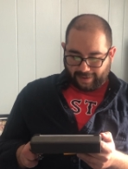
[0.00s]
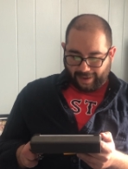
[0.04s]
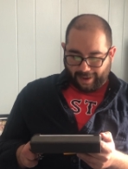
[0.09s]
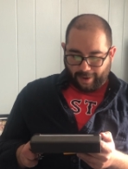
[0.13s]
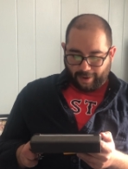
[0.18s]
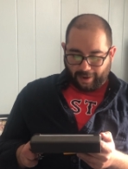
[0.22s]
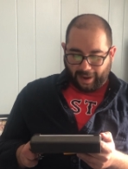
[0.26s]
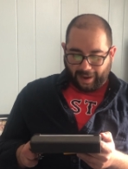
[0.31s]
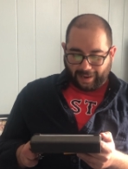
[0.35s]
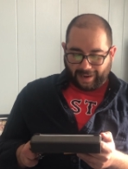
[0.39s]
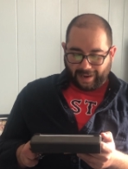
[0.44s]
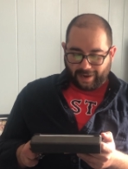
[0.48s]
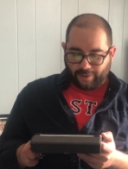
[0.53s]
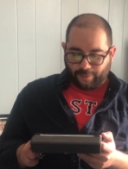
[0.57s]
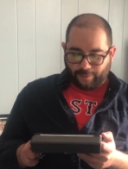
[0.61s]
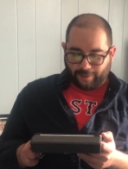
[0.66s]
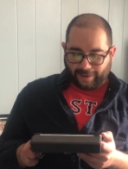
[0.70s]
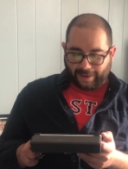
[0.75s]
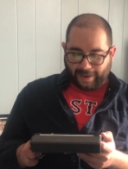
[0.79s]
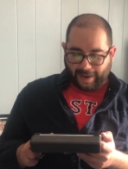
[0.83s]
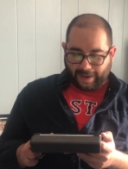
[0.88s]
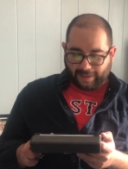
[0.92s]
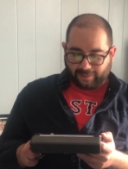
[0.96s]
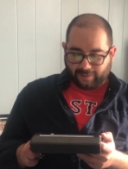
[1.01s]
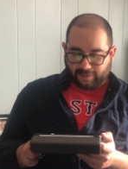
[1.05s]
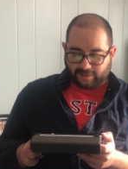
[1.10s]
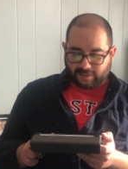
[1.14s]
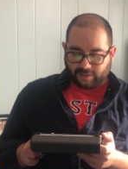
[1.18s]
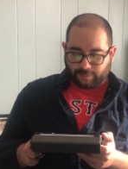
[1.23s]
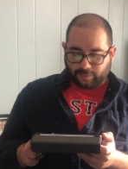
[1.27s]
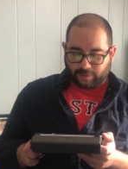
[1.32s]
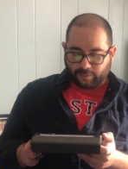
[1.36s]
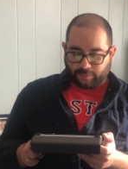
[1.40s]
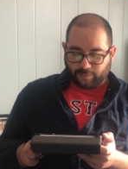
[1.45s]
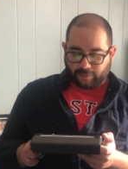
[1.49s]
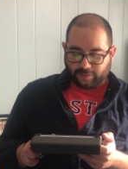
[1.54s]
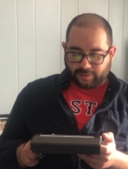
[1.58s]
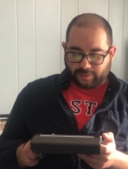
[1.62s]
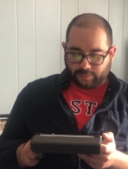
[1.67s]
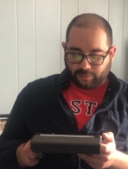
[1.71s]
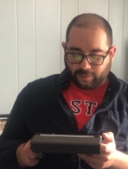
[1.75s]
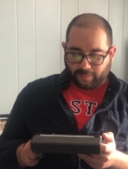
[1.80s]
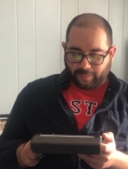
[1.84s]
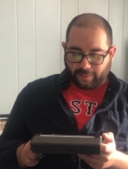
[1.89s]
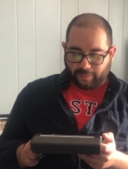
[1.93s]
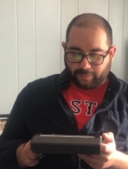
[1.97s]
I kind of want to highlight some of the ones
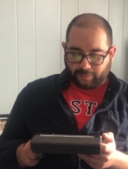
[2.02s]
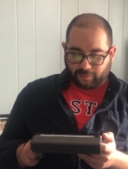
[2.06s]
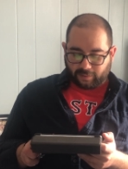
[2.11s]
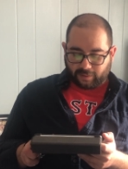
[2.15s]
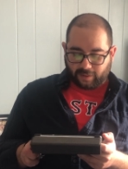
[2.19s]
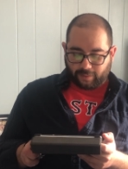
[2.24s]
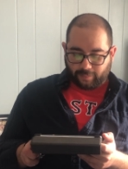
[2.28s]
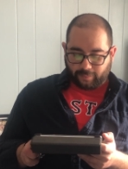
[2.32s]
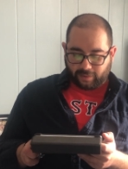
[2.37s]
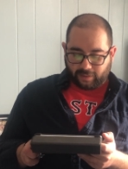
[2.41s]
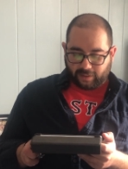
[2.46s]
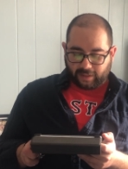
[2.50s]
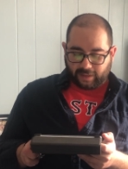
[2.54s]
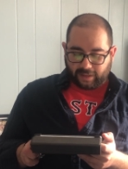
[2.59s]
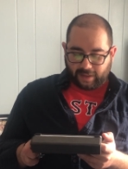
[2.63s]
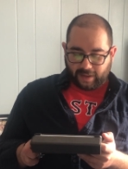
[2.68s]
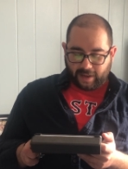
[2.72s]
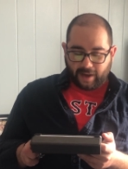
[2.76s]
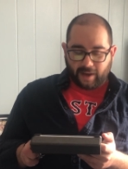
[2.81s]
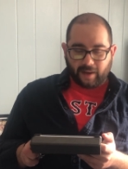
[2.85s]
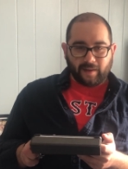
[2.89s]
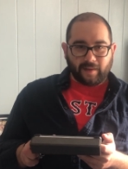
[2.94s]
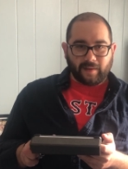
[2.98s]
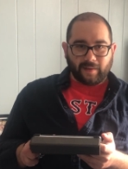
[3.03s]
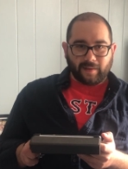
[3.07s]
where people are going to be like, yeah,